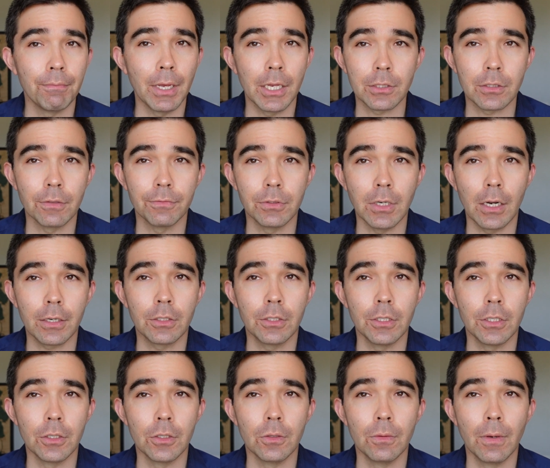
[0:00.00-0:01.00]
Best of luck
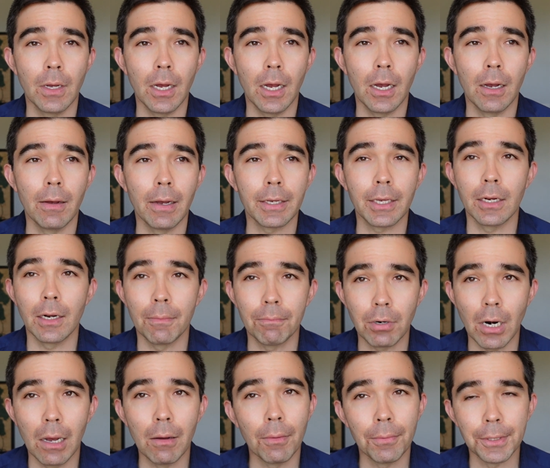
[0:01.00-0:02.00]
to you. Uh, again, I'm
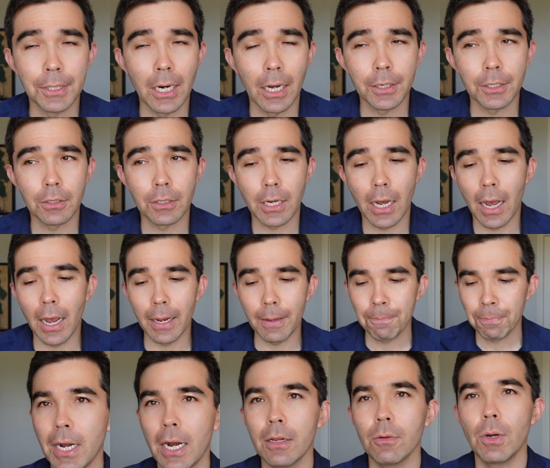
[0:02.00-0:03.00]
probably not your guy.
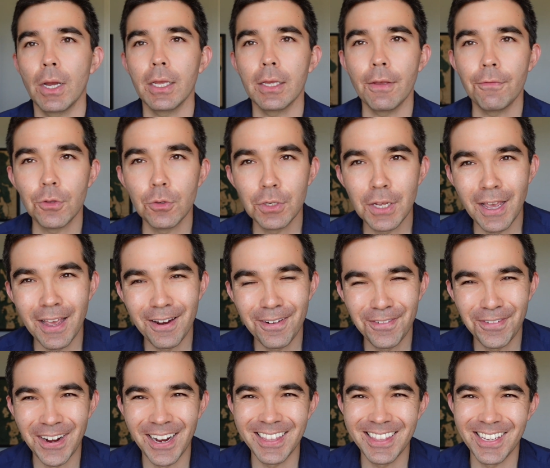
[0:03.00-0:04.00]
But anyway, if you did
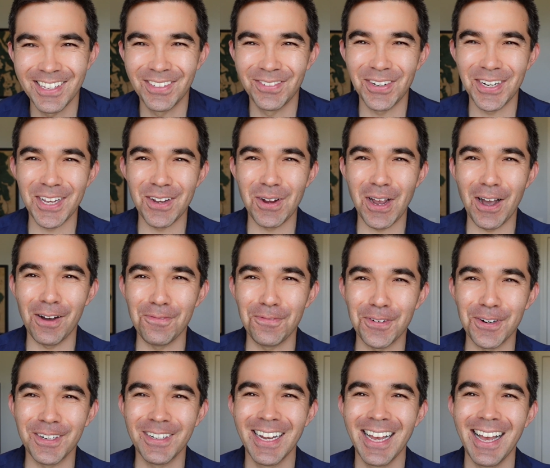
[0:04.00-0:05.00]
find this video
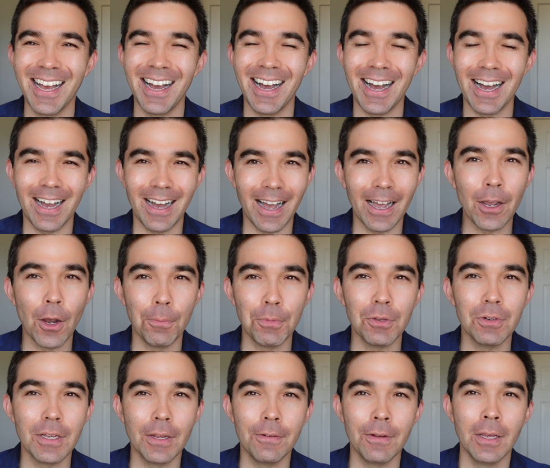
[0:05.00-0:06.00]
helpful, uh, I hope
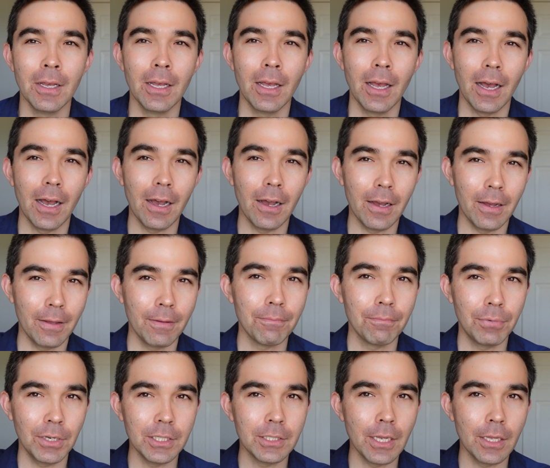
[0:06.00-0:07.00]
you did. Uh,
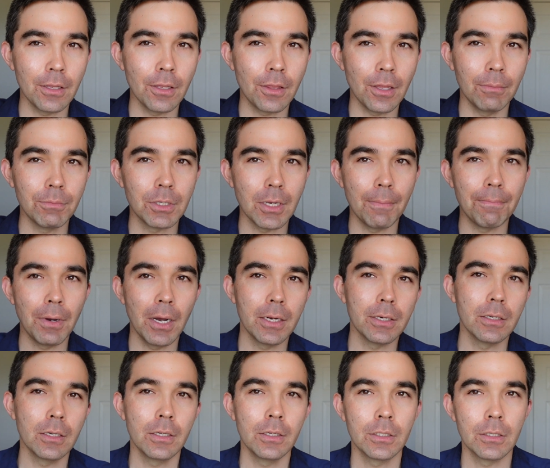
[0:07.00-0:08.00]
please hit the thumbs up
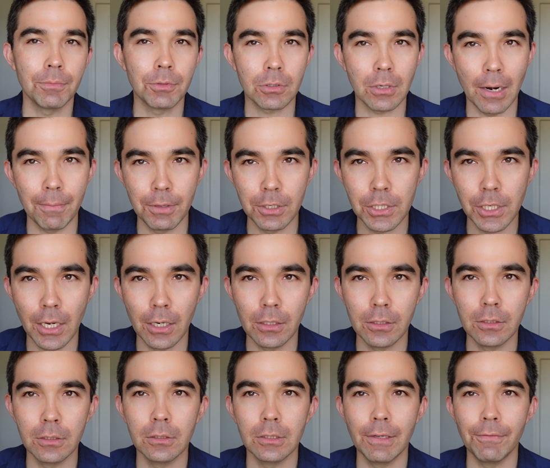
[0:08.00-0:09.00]
button, subscribe to the
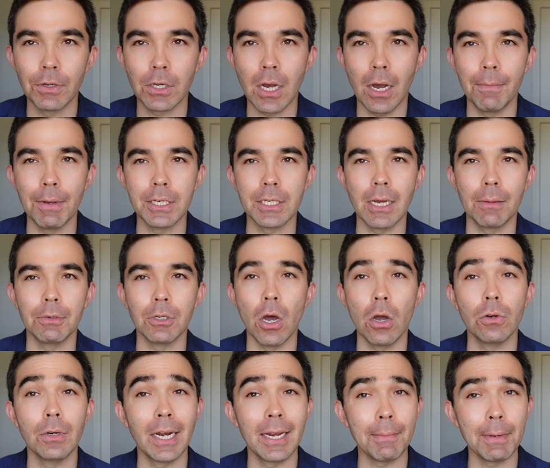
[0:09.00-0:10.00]
channel, leave a comment down
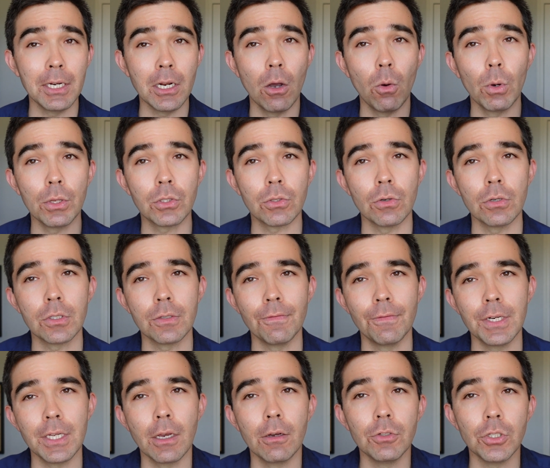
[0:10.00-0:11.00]
below letting me know what sorts of
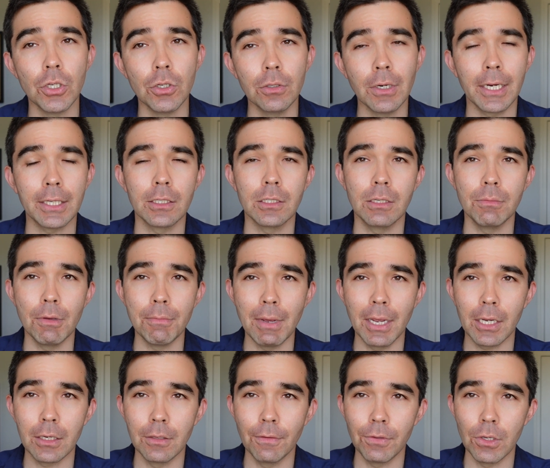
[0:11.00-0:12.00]
videos you'd like to see me
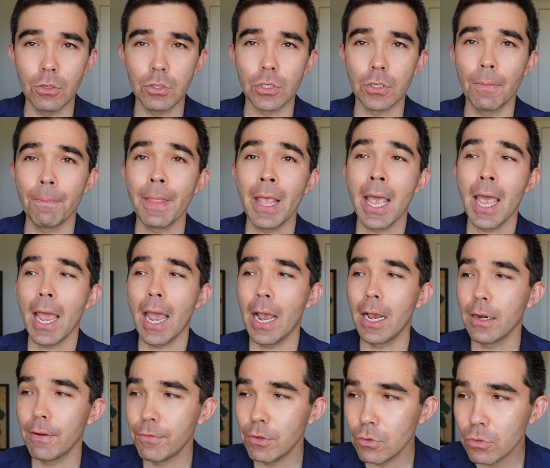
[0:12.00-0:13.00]
make in the future.
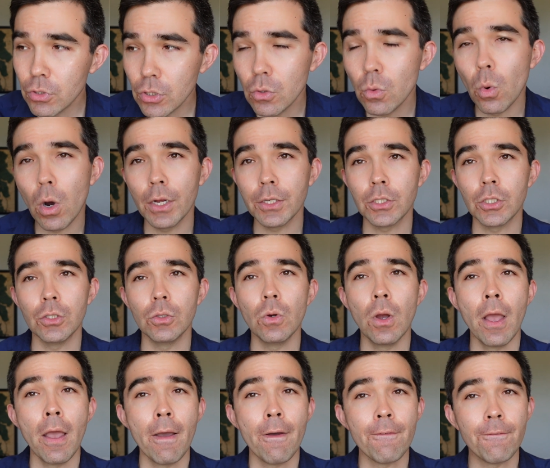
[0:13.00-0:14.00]
And if you do want
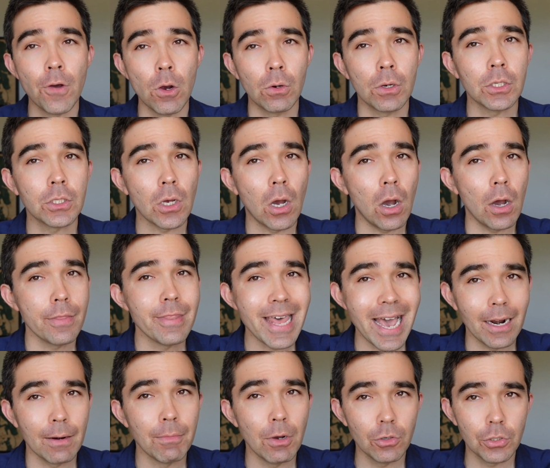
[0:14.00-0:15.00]
to focus on
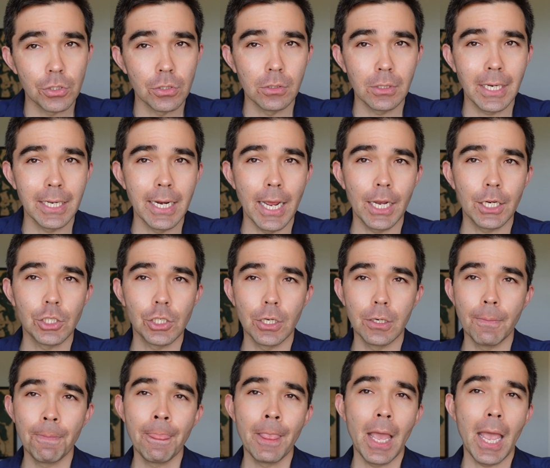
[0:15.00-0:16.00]
that emotional
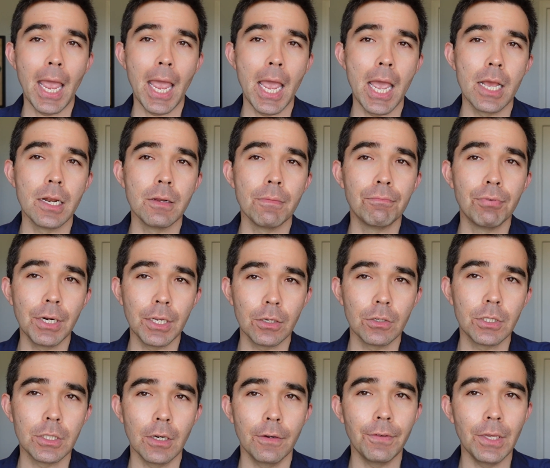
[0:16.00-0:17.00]
connection and bring
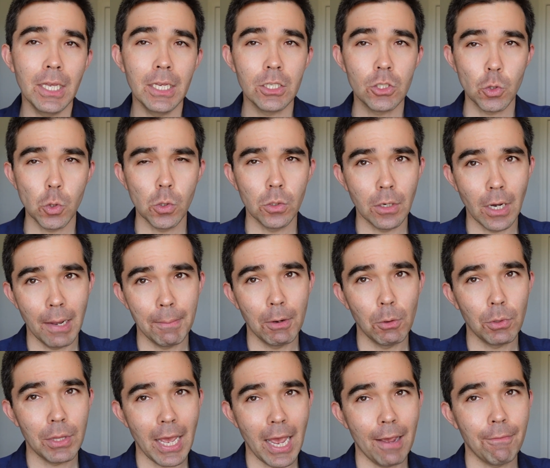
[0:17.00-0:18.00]
yourself into
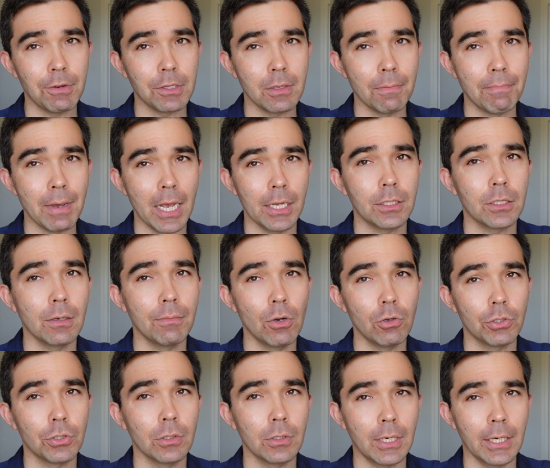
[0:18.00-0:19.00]
alignment with having the best
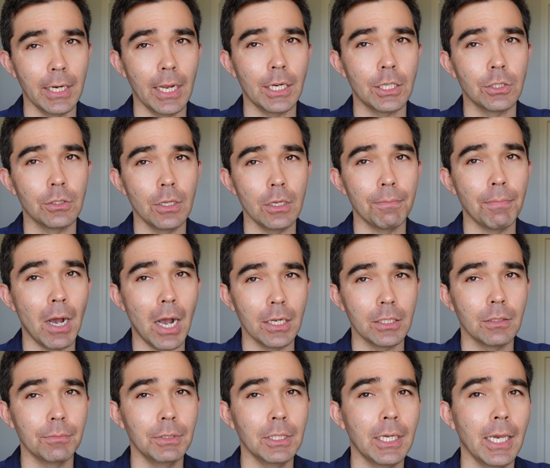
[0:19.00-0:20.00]
emotional connection that you
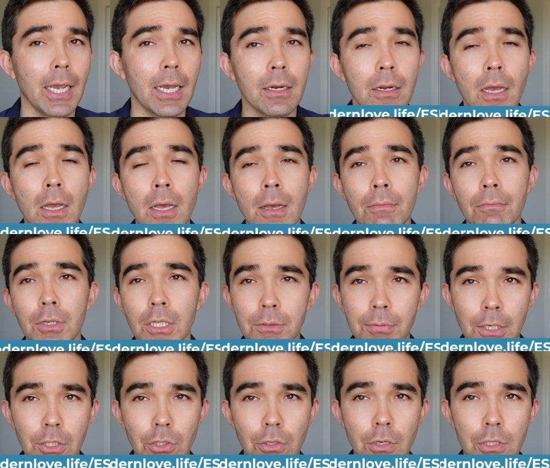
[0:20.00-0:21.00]
possibly can, please
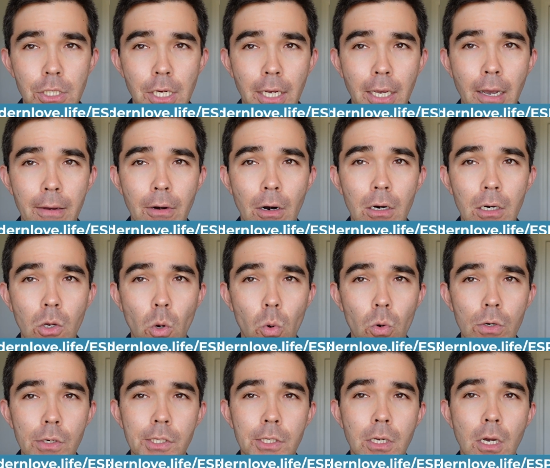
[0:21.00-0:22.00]
make sure to check out our
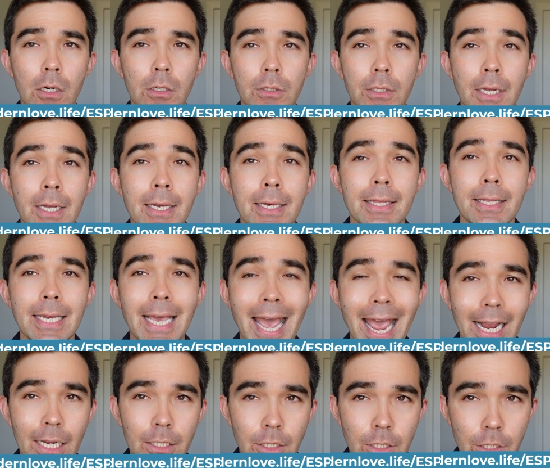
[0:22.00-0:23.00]
course called the
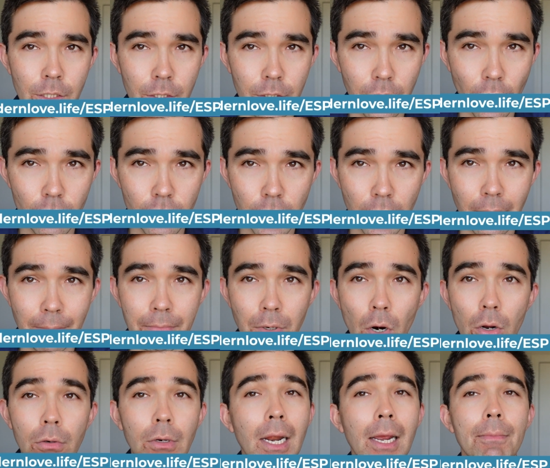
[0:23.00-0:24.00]
Ex Solution
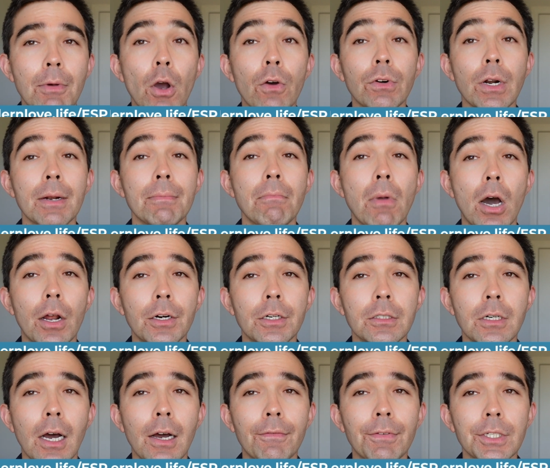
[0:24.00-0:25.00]
Program over at
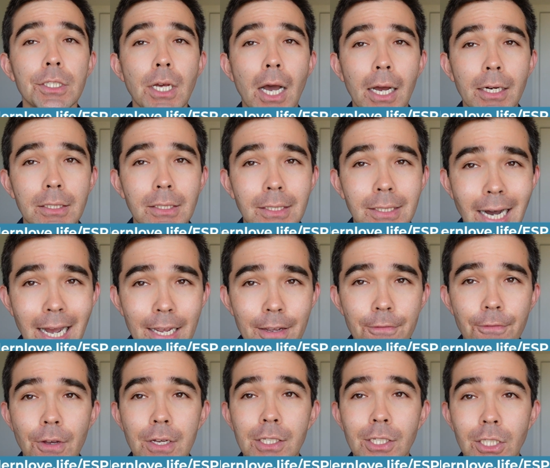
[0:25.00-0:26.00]
modern love dot
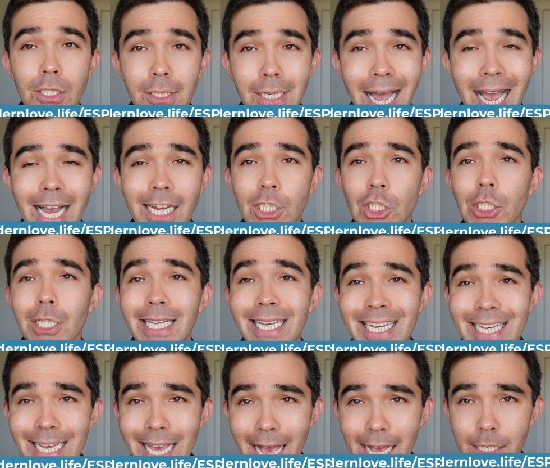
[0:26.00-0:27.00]
life slash
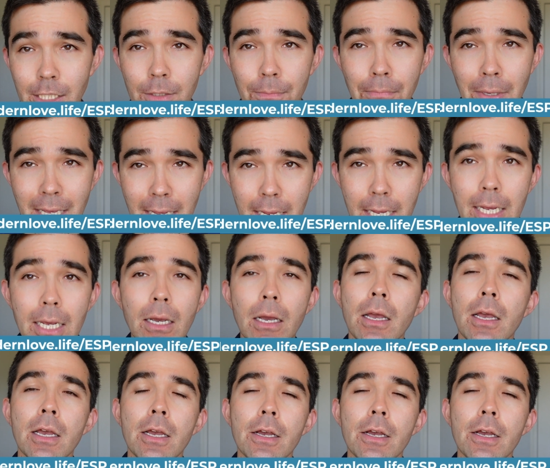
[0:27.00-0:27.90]
E S P.